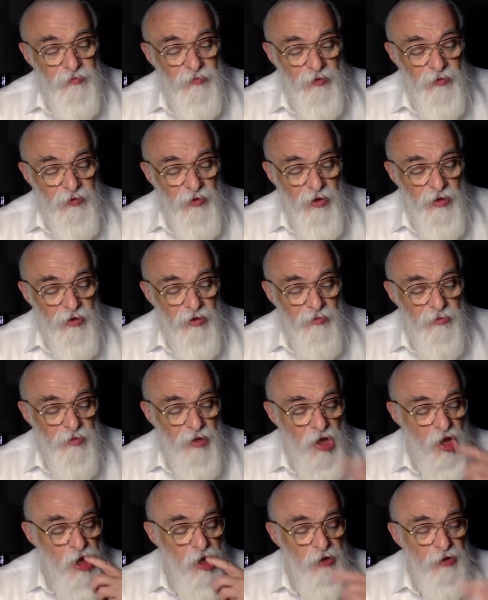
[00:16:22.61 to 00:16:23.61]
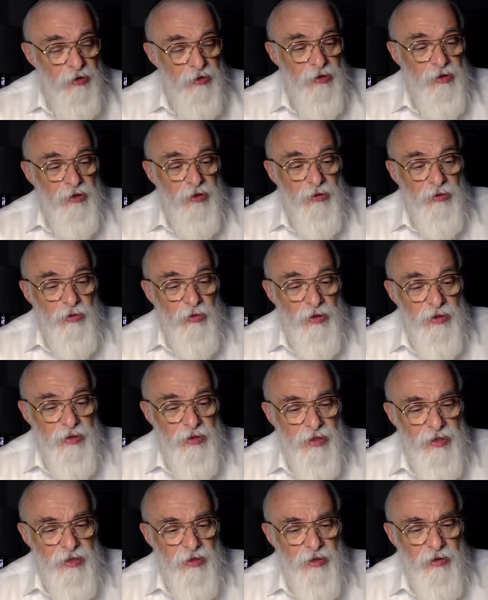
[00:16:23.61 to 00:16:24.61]
Rav Chachma,
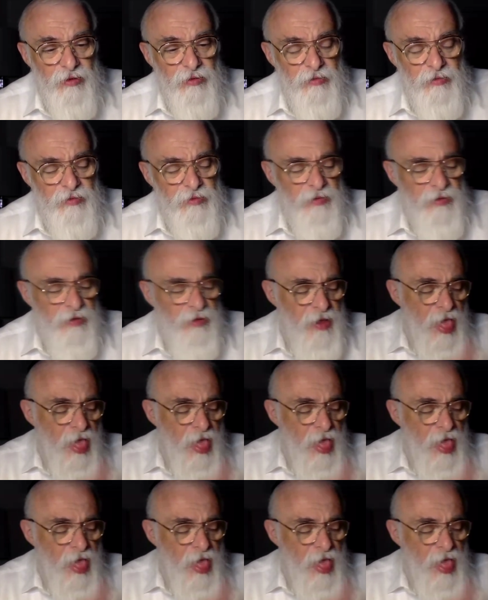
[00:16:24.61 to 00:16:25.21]
Yiduas is known.